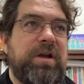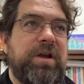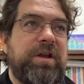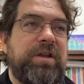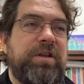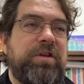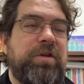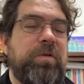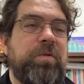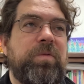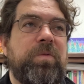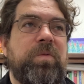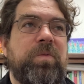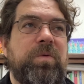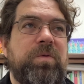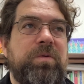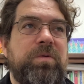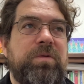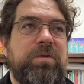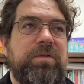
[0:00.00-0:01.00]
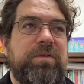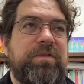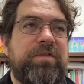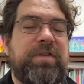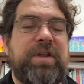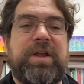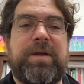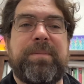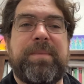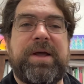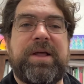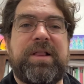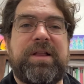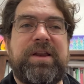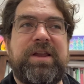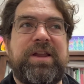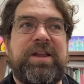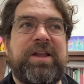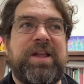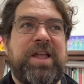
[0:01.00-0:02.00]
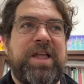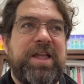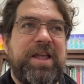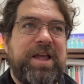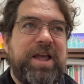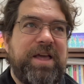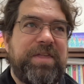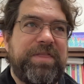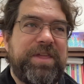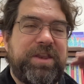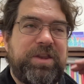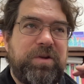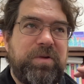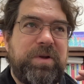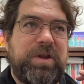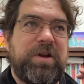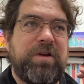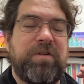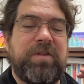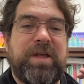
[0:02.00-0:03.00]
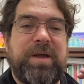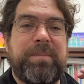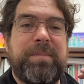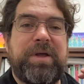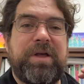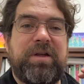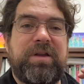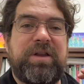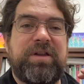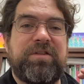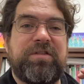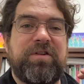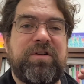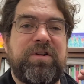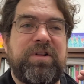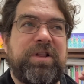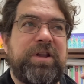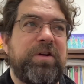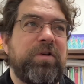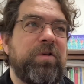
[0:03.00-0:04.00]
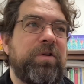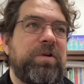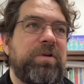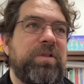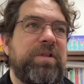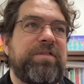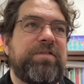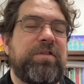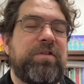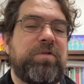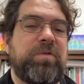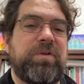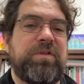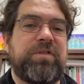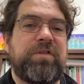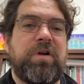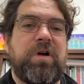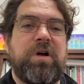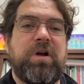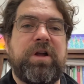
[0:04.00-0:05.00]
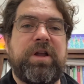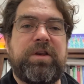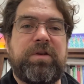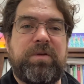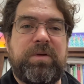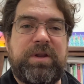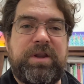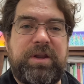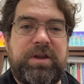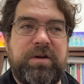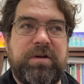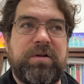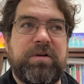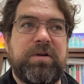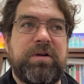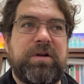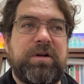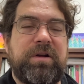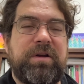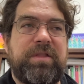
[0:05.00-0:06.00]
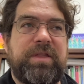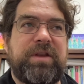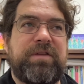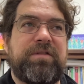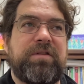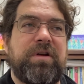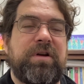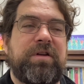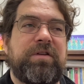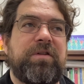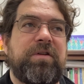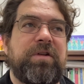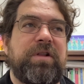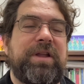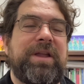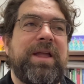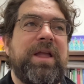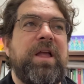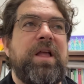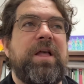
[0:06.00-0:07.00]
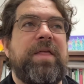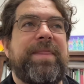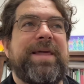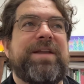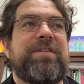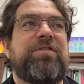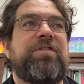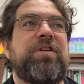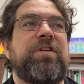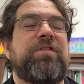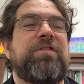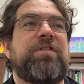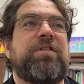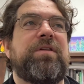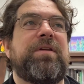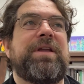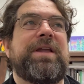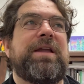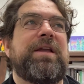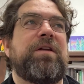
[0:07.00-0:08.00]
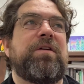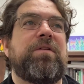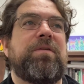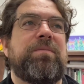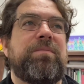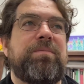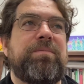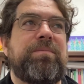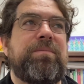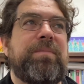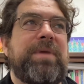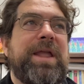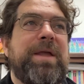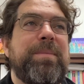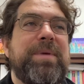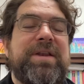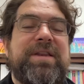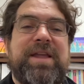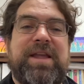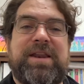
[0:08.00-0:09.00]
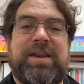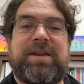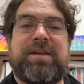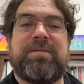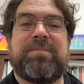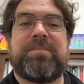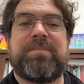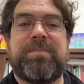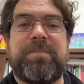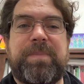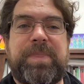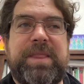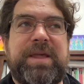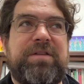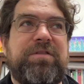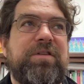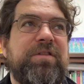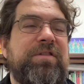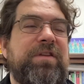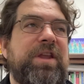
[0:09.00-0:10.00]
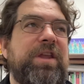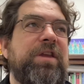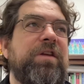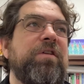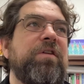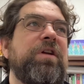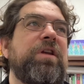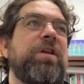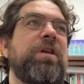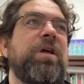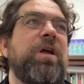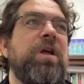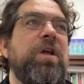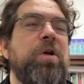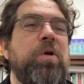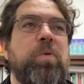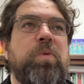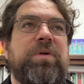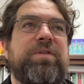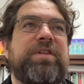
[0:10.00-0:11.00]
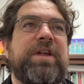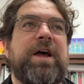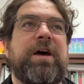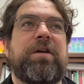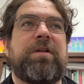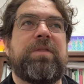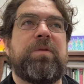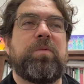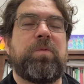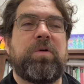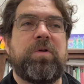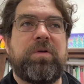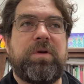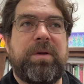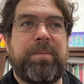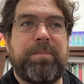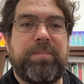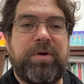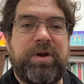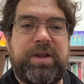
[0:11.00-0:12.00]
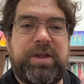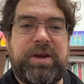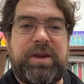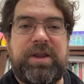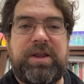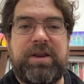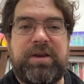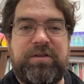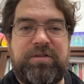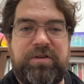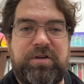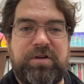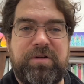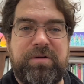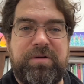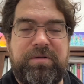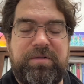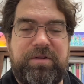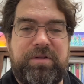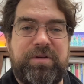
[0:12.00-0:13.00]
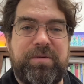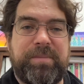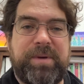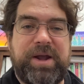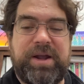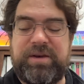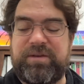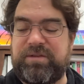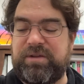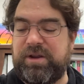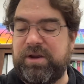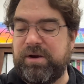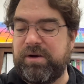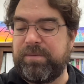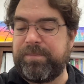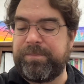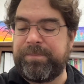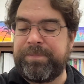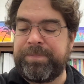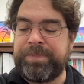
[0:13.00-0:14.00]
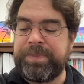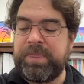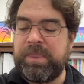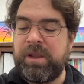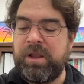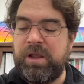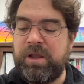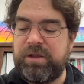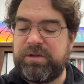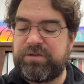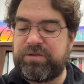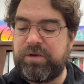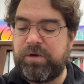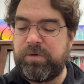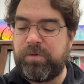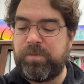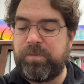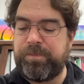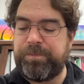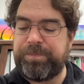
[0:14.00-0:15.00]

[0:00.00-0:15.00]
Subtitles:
you sing a melody and then you hear that melody internally, or you listen to a song and you hear that song internally. That's just imitating. That's just hearing what's out in the world and bringing it into your mind's ear. So